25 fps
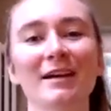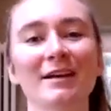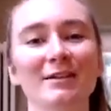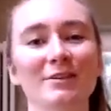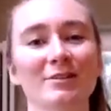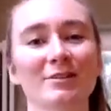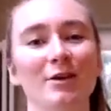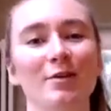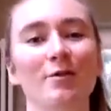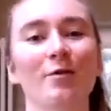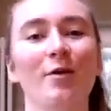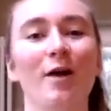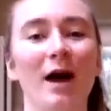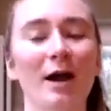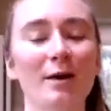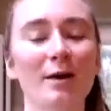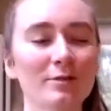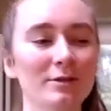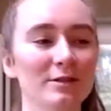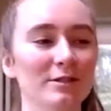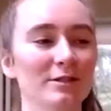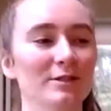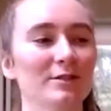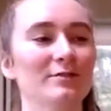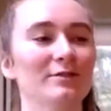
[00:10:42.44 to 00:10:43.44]
So I
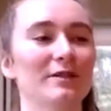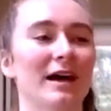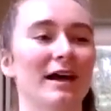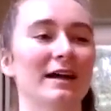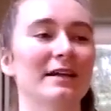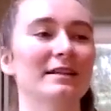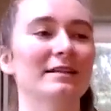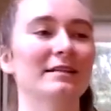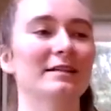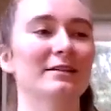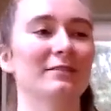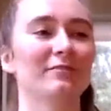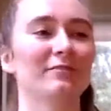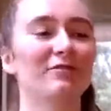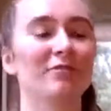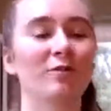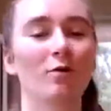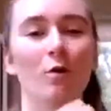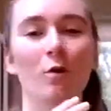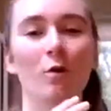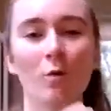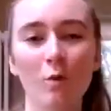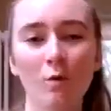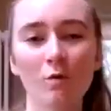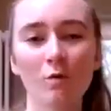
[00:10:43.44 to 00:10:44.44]
would do that for
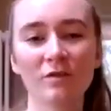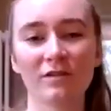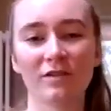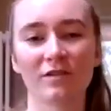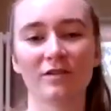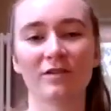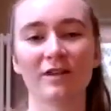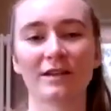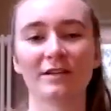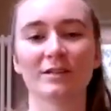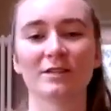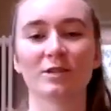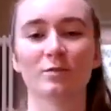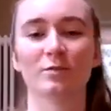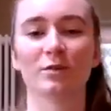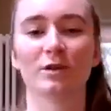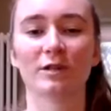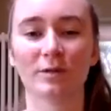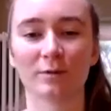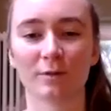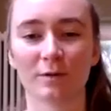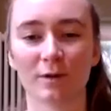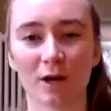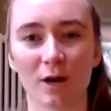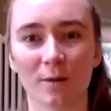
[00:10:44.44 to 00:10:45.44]
all of the things you want
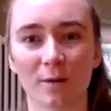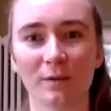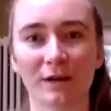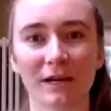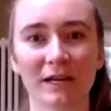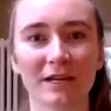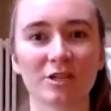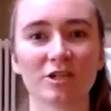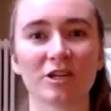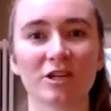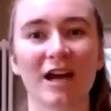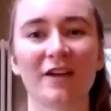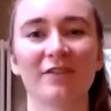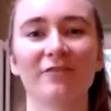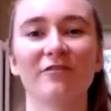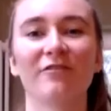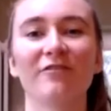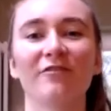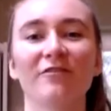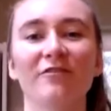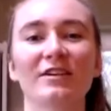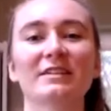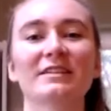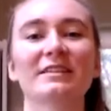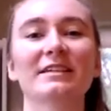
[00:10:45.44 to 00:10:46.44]
to accomplish and
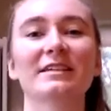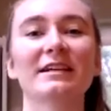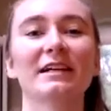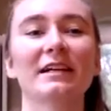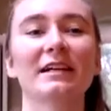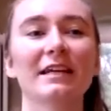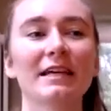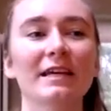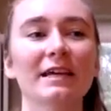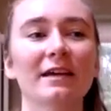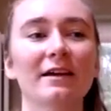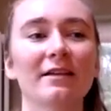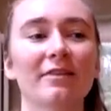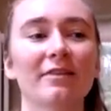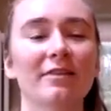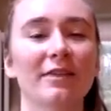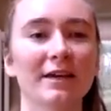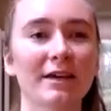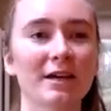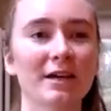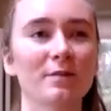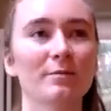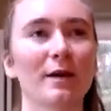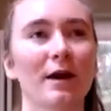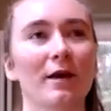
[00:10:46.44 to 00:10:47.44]
physically
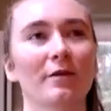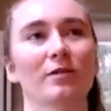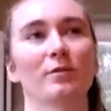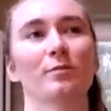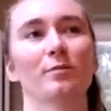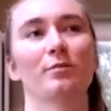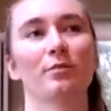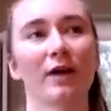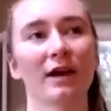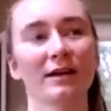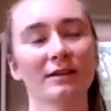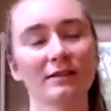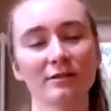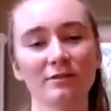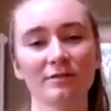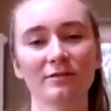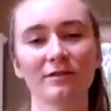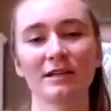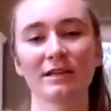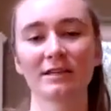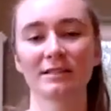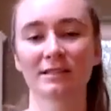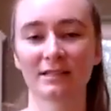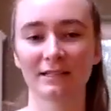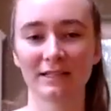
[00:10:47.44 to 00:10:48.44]
think about the practical
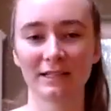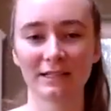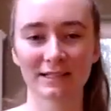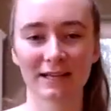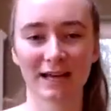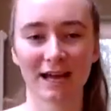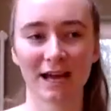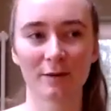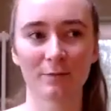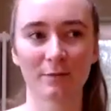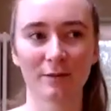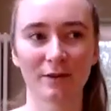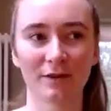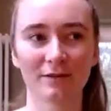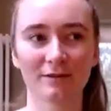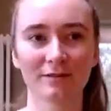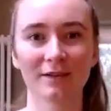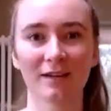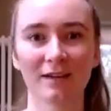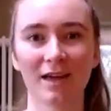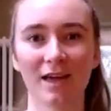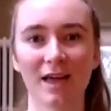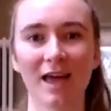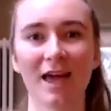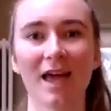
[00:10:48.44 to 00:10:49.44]
things that need to happen
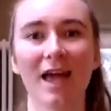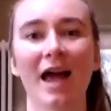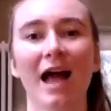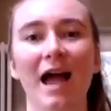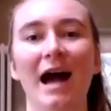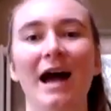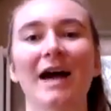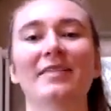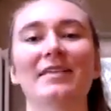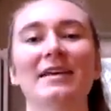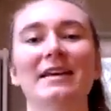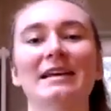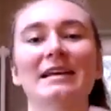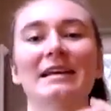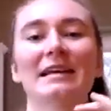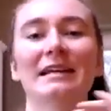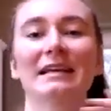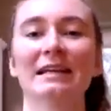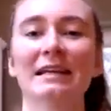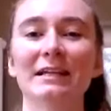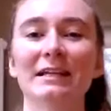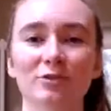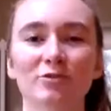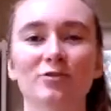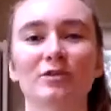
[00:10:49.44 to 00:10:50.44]
and then
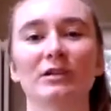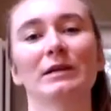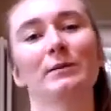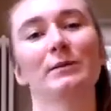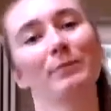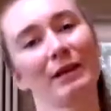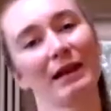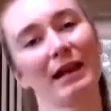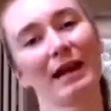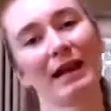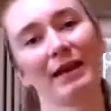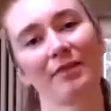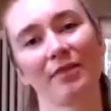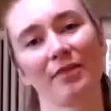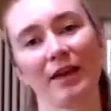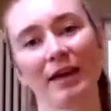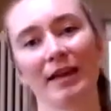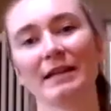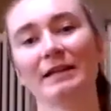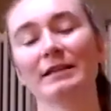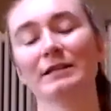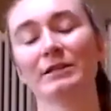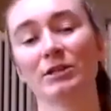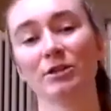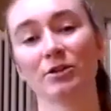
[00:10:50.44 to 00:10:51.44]
literally plan
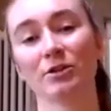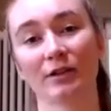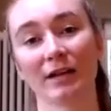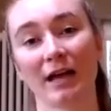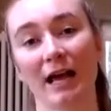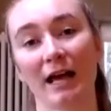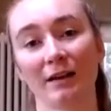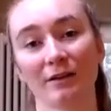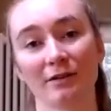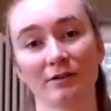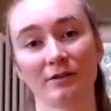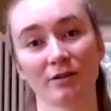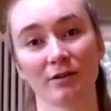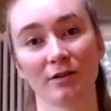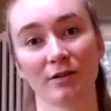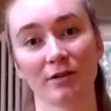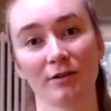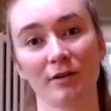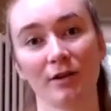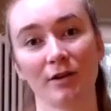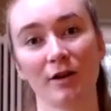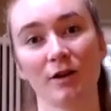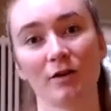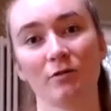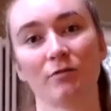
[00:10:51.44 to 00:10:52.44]
that into your calendar,
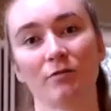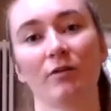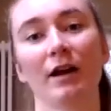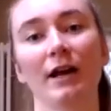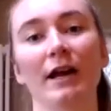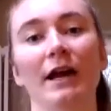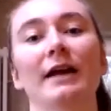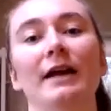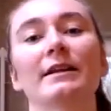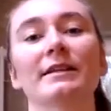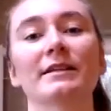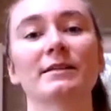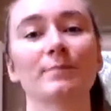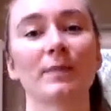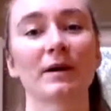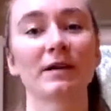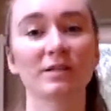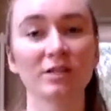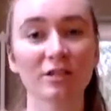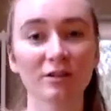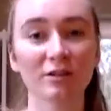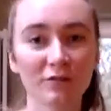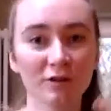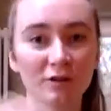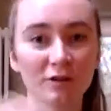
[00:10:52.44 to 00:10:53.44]
right? And
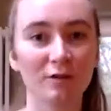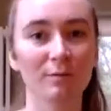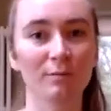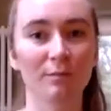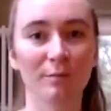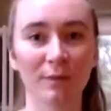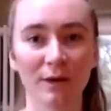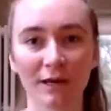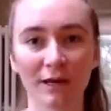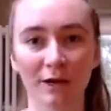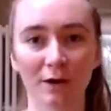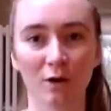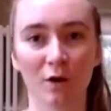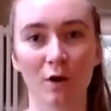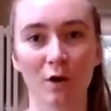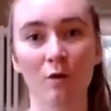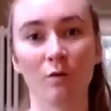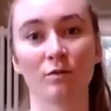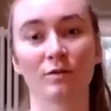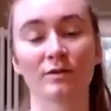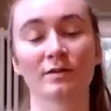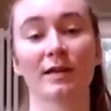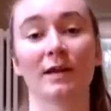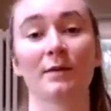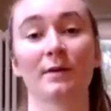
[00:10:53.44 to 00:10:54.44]
especially for the big
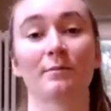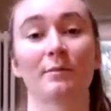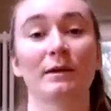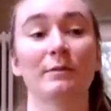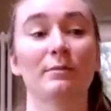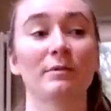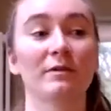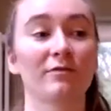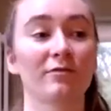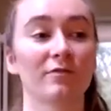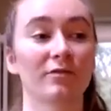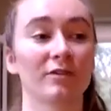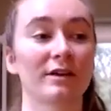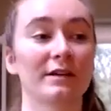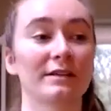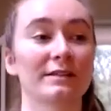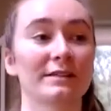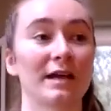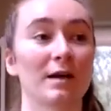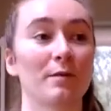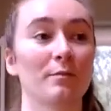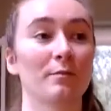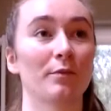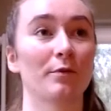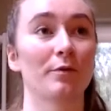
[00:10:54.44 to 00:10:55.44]
goals, like maybe, for
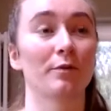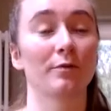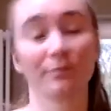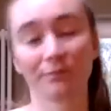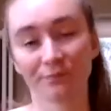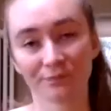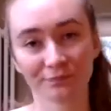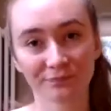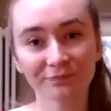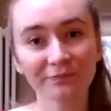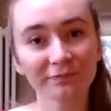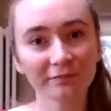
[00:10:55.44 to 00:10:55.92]
example,